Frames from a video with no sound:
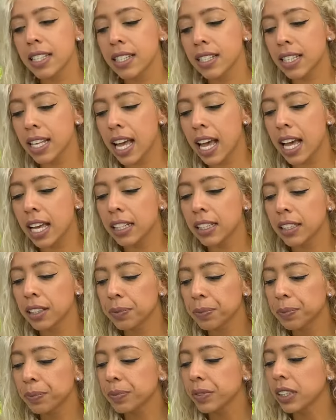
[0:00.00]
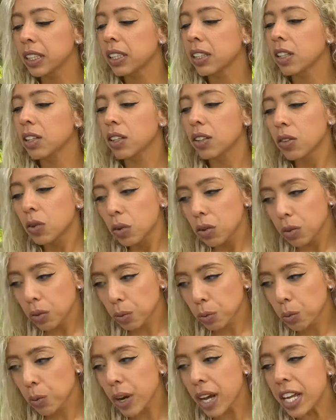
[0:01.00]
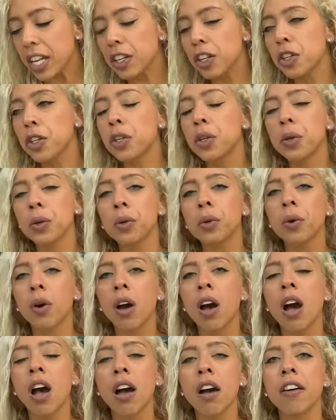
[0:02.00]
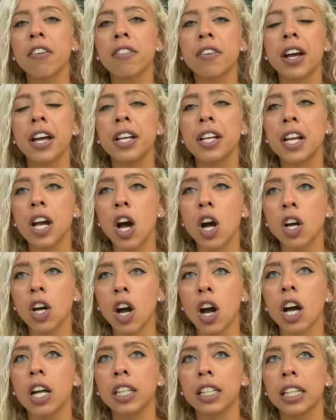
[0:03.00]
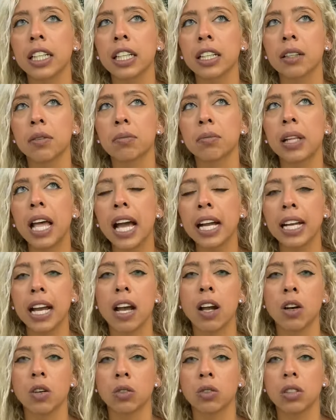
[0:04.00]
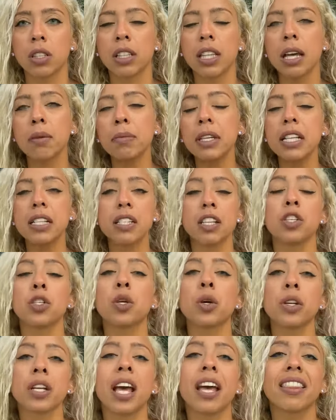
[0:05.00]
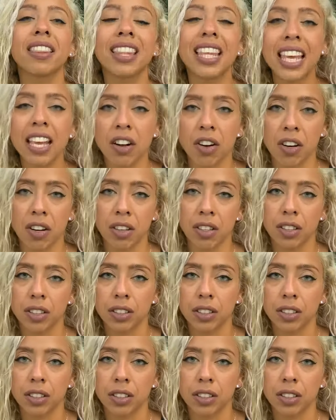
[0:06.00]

that when you have an alcoholic blackout, that means that you're not there.